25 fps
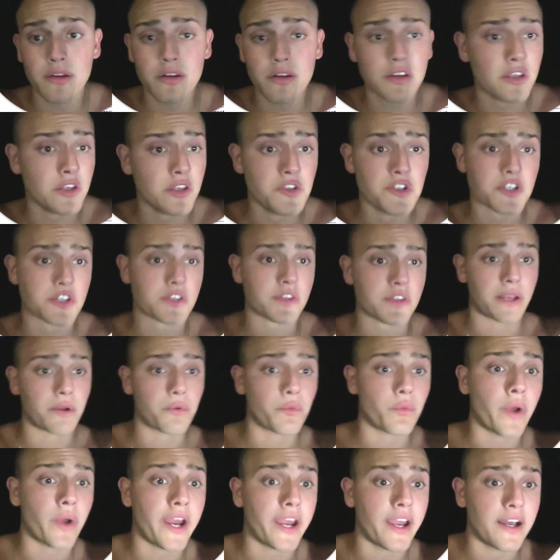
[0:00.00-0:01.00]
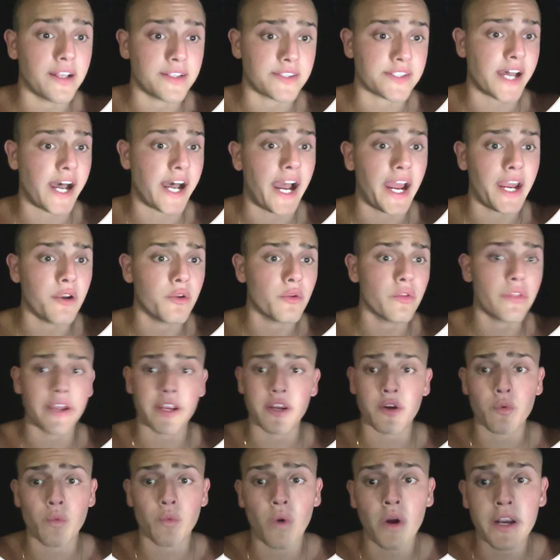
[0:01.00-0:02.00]
You just like write a title that
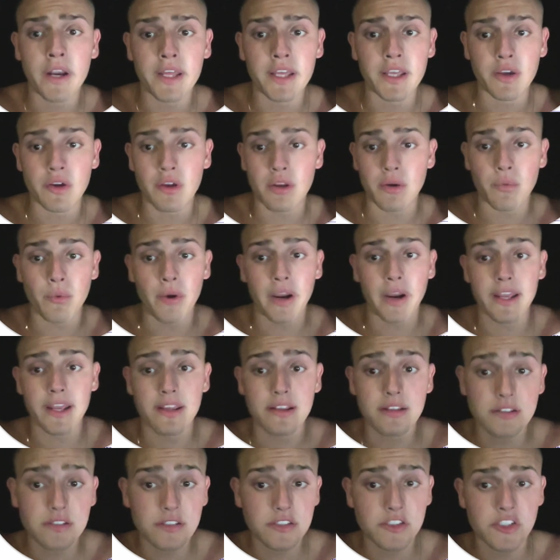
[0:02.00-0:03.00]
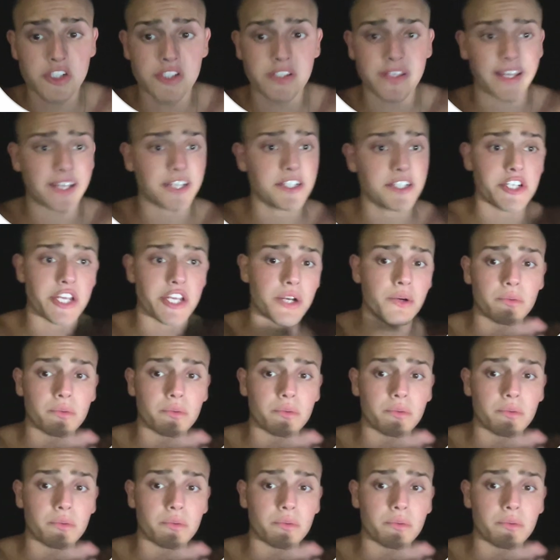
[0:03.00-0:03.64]
you're wanting. You can write just like a general